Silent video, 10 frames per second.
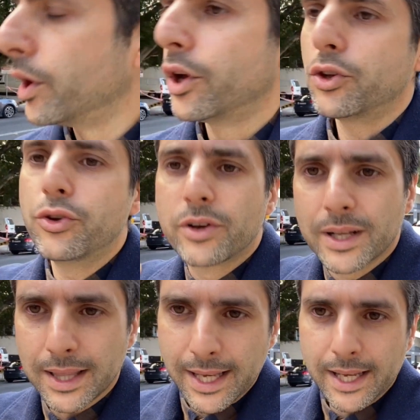you
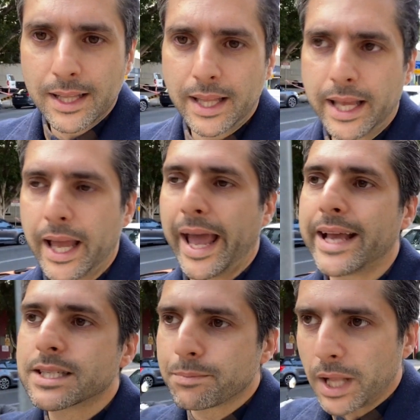clearly
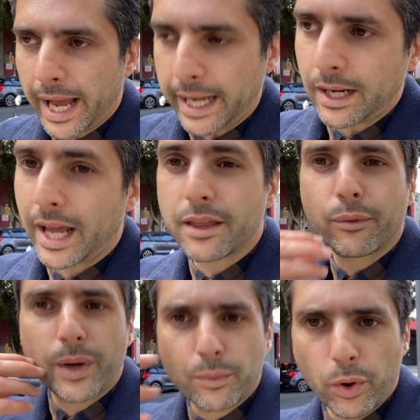explain, either
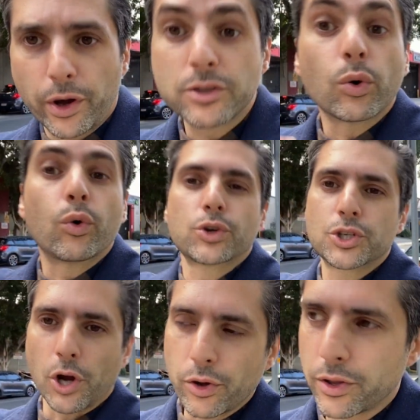with words or
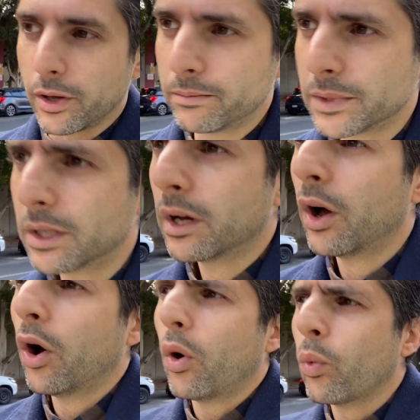show them,
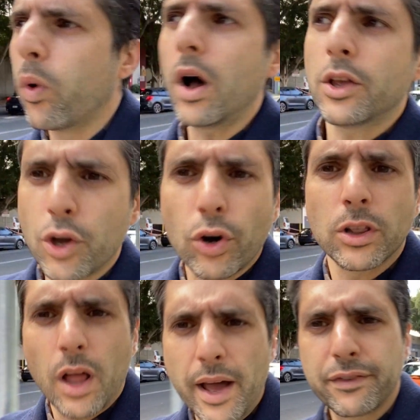what your
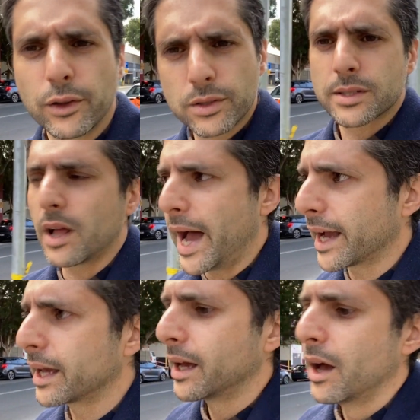life looks like
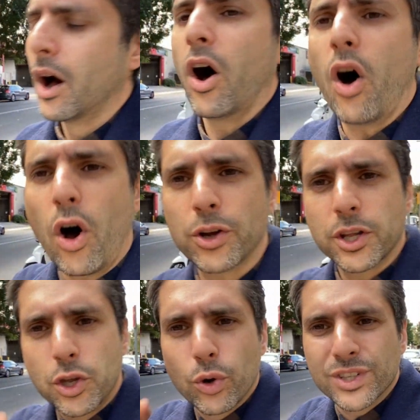on
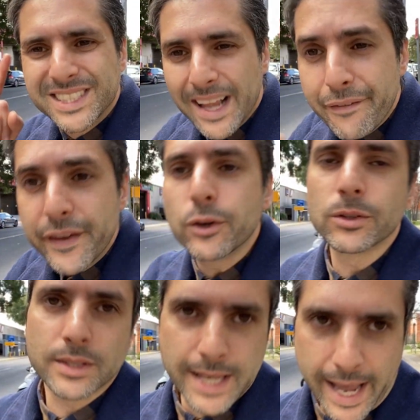your
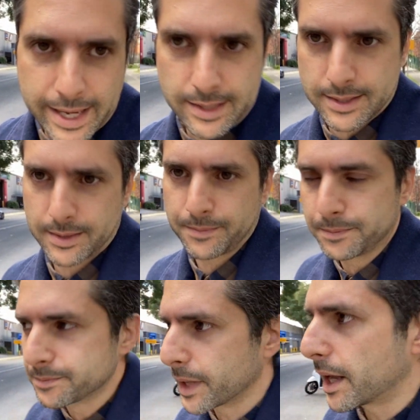difficult days,
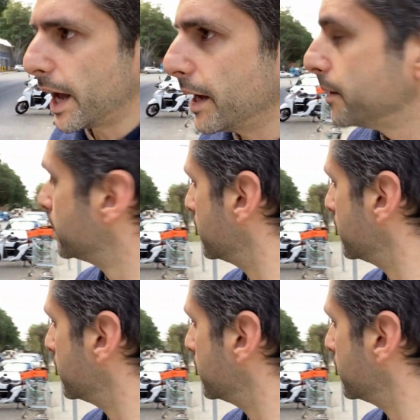okay?